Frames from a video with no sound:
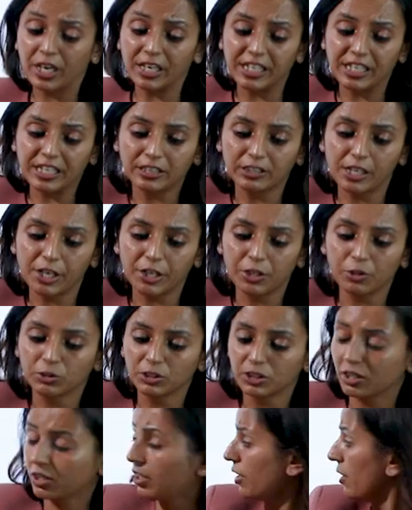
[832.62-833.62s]
can easily
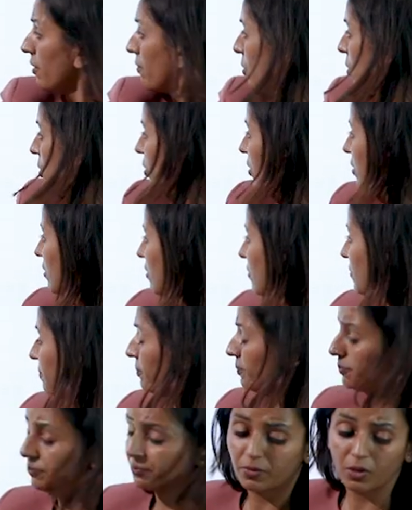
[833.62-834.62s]
use a keyboard.
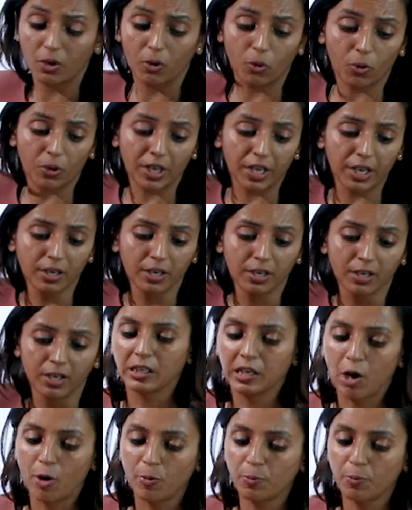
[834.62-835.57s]
Okay. Now